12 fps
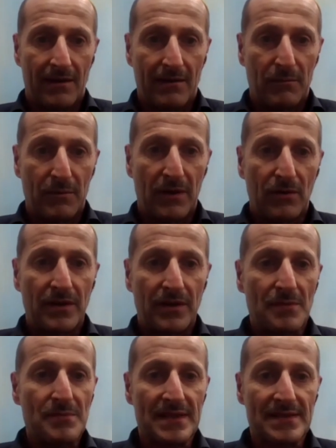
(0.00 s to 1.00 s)
with all the
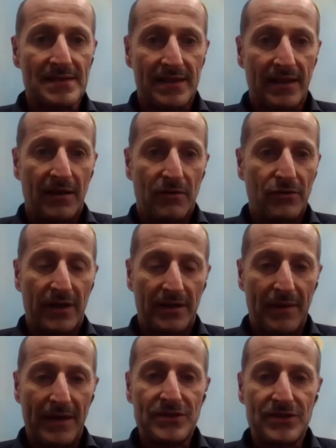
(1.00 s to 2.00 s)
obstacles that I
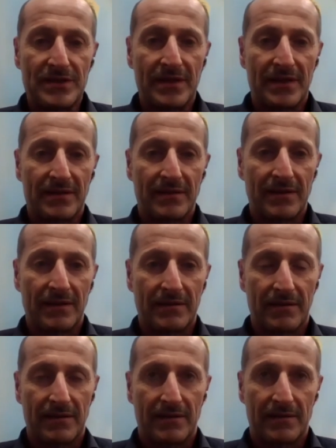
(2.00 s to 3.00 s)
already mentioned, and
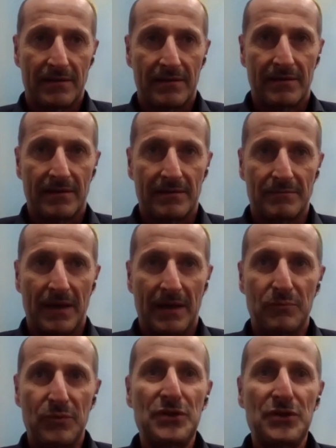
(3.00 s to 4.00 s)

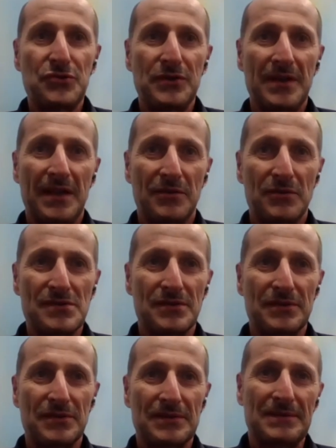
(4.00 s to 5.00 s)
I'm pretty sure that
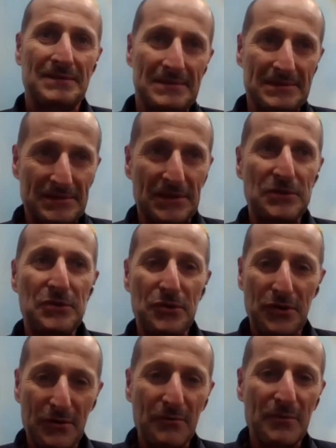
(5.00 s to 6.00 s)
also the new
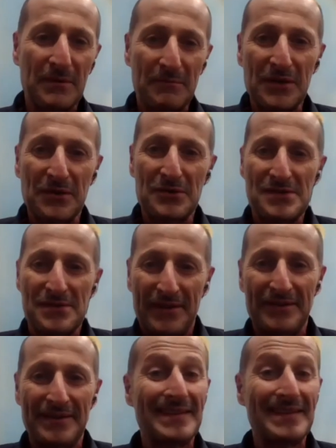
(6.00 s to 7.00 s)
year will be also a
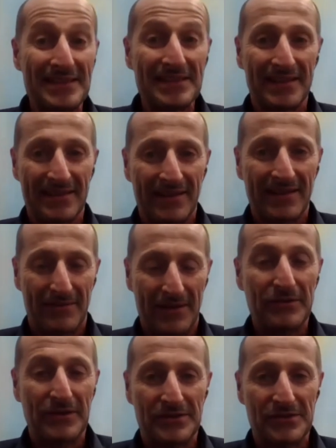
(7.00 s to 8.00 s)
very
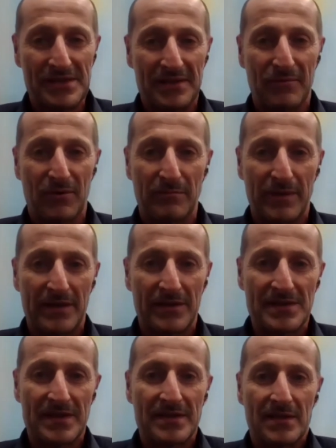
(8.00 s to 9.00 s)
interesting one,
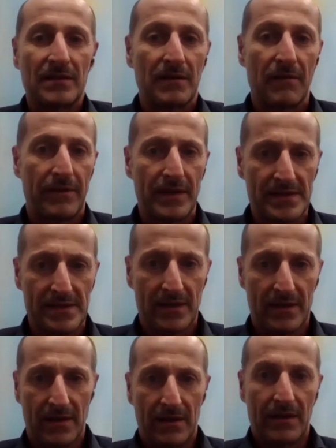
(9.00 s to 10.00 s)
because there's a lot of things
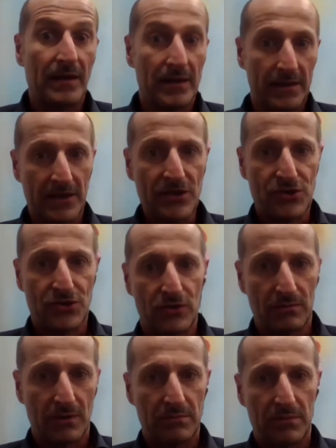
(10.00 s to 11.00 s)
in addition
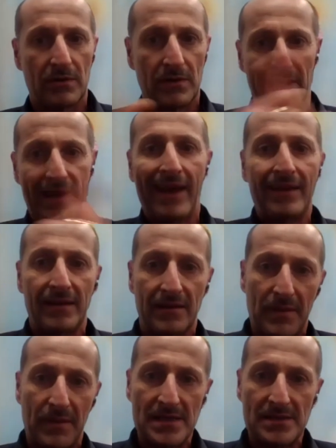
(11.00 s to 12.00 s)
to what we already had in the
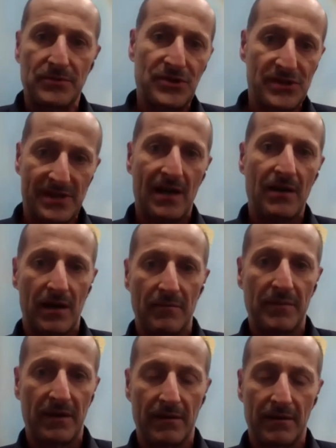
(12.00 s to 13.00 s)
past, which is now
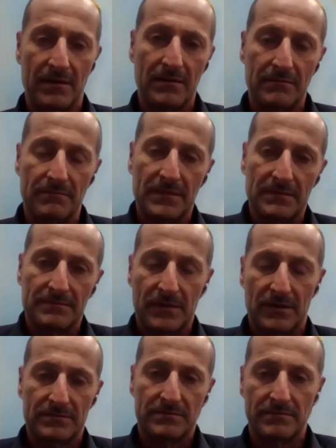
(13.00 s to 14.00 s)
coming
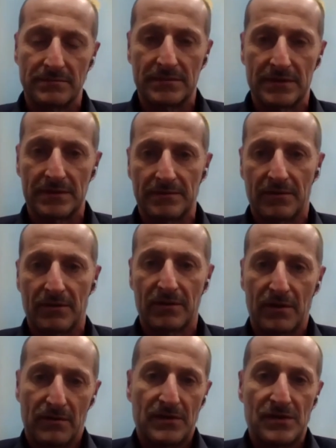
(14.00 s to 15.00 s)

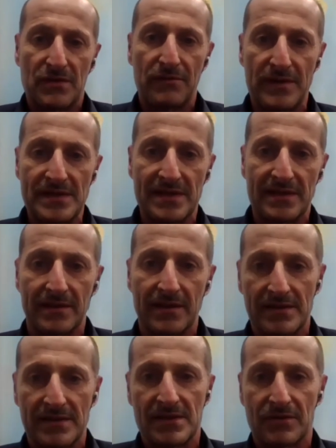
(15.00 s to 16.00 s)
on the surface,
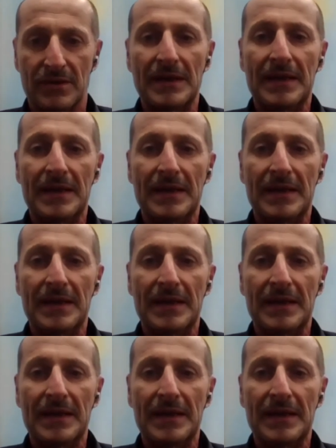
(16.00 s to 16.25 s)
and so